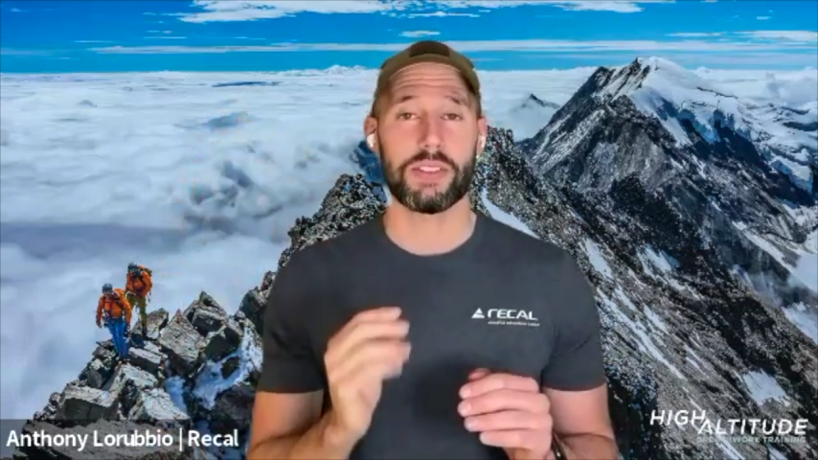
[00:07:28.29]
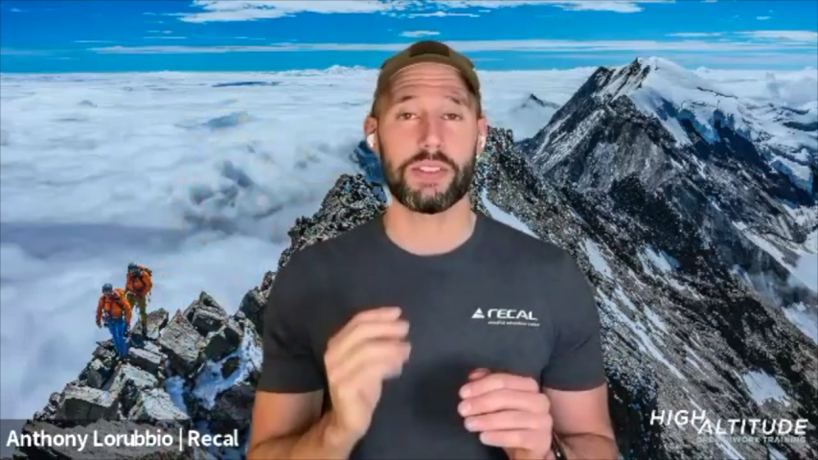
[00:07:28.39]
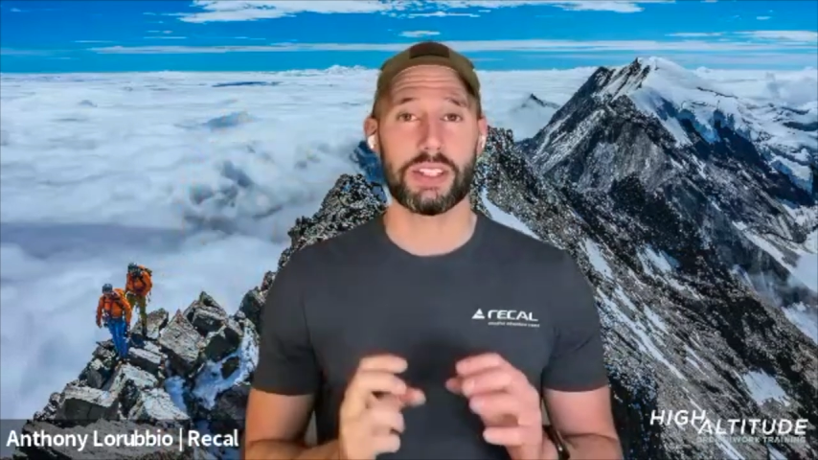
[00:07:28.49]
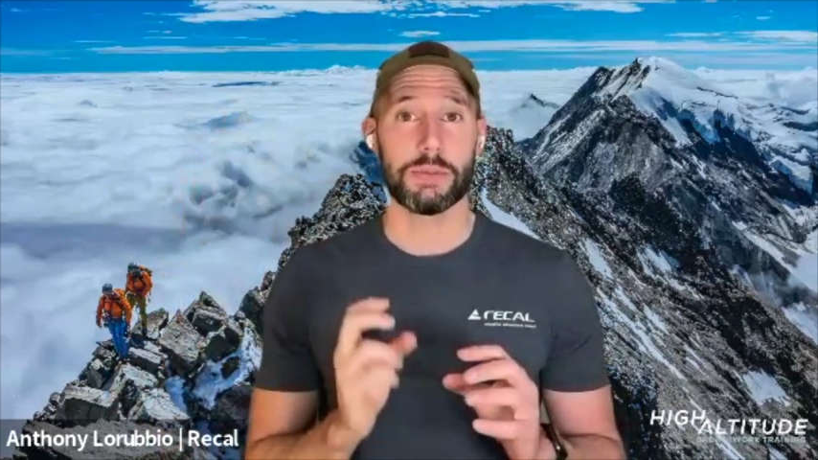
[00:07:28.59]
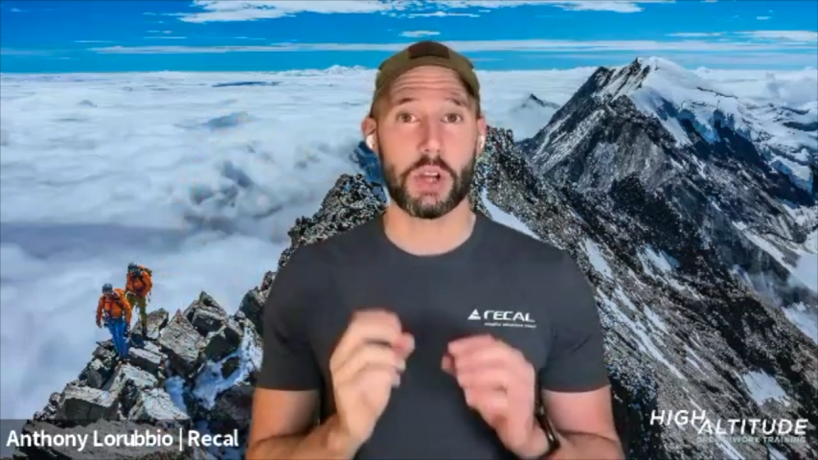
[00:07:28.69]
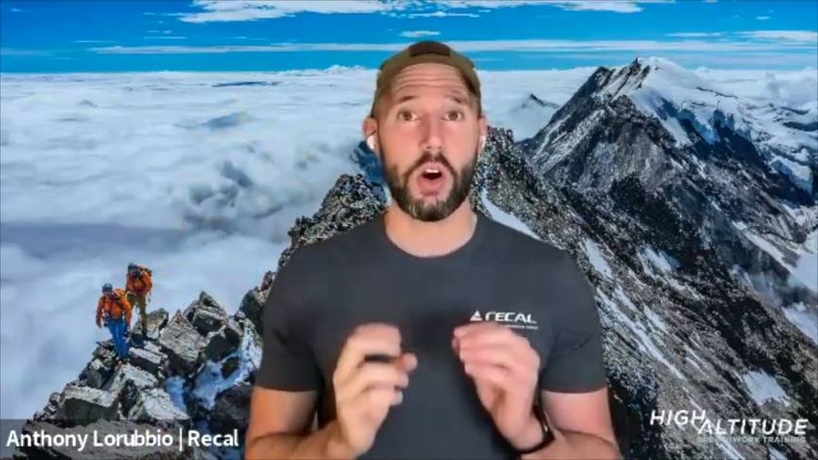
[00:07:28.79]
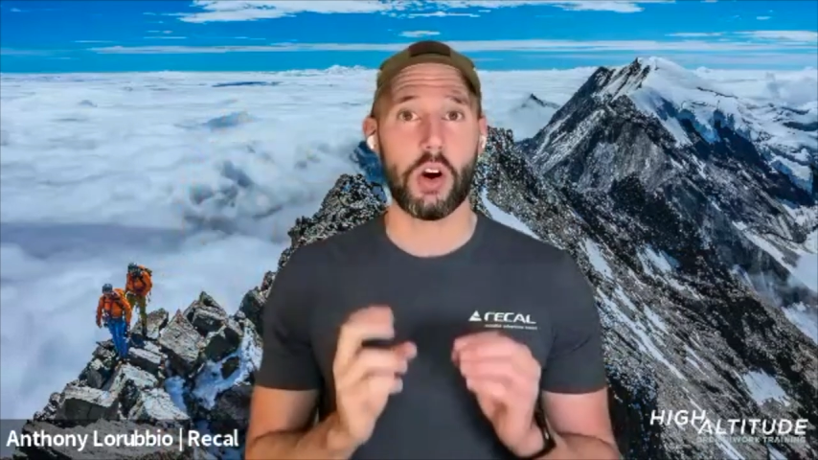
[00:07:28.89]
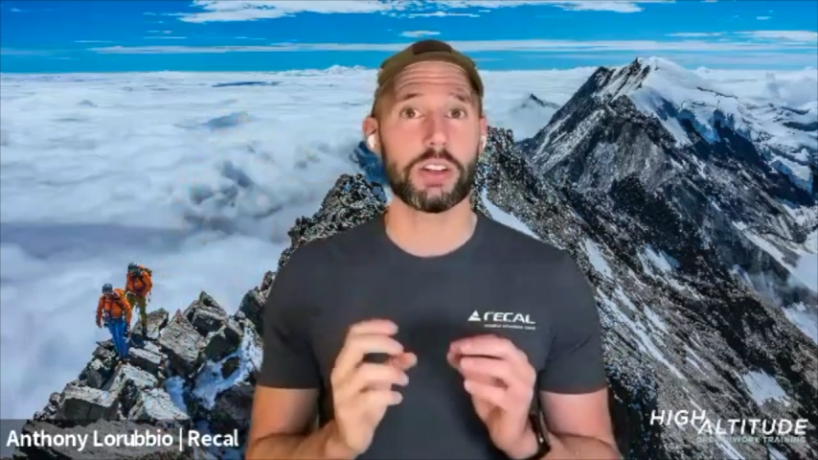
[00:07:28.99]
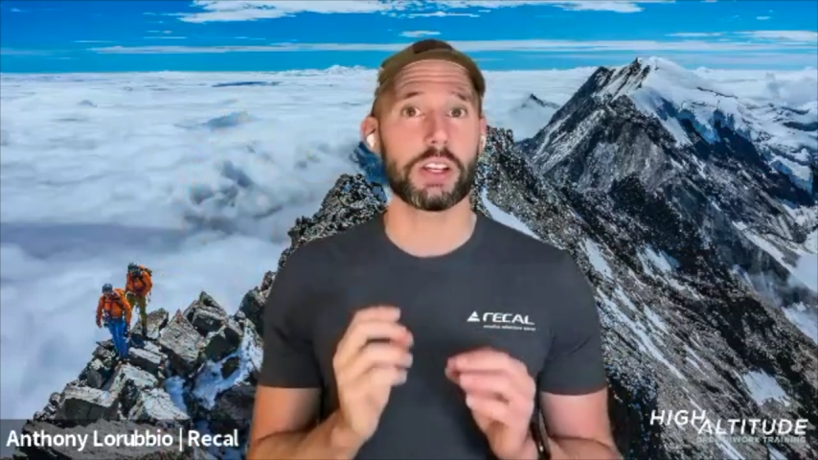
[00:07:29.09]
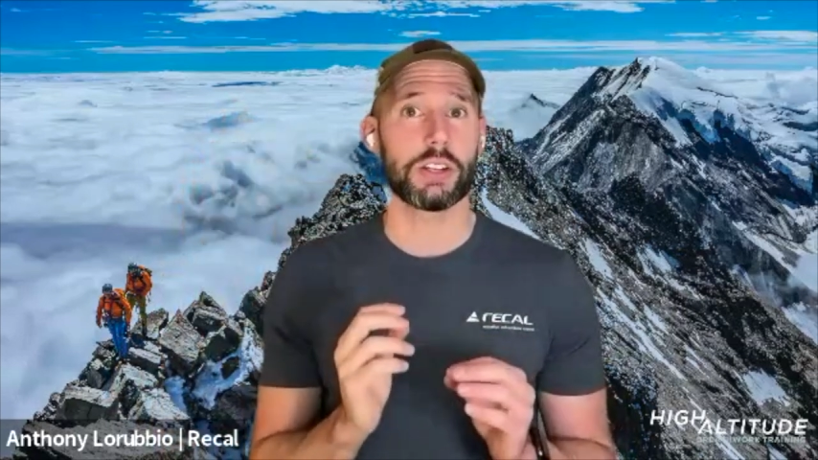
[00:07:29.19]
seems
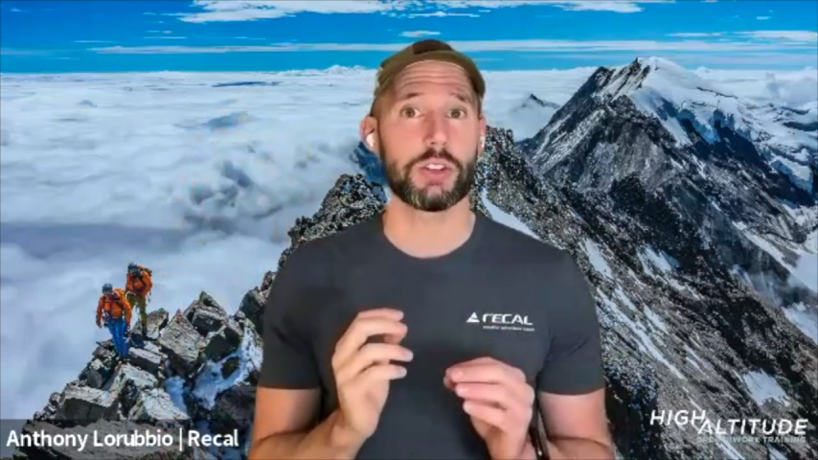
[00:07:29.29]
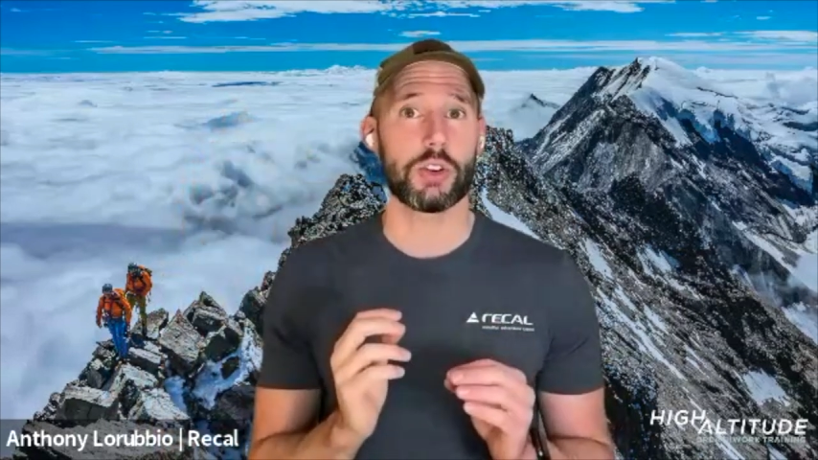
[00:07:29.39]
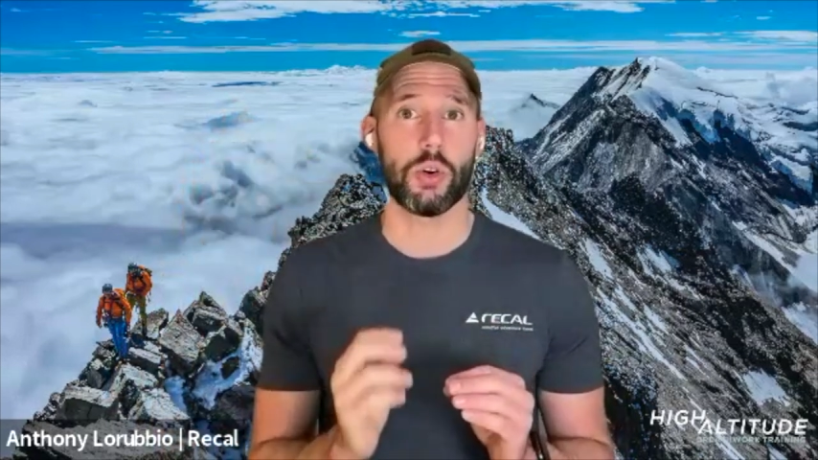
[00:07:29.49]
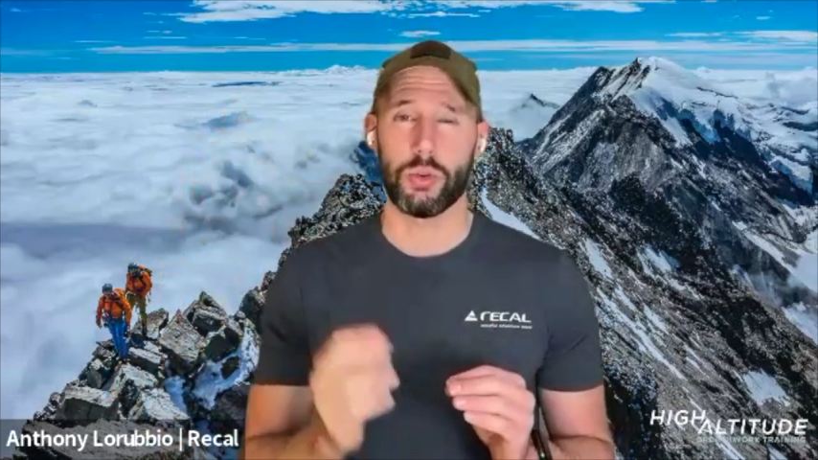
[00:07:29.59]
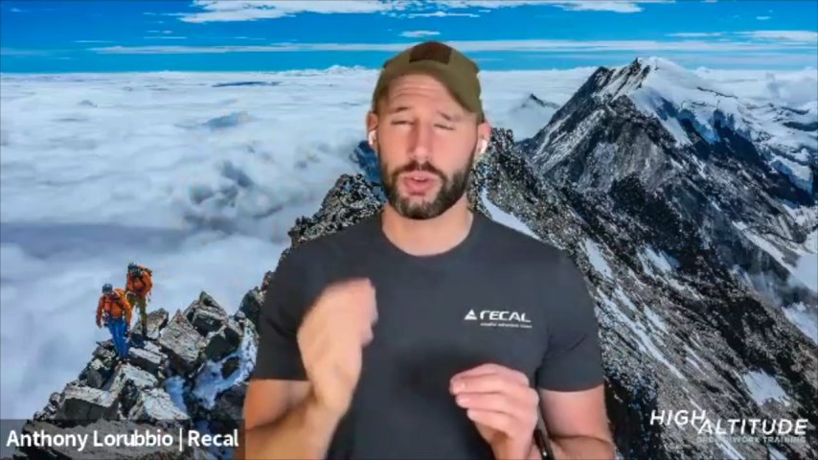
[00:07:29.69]
hard to control.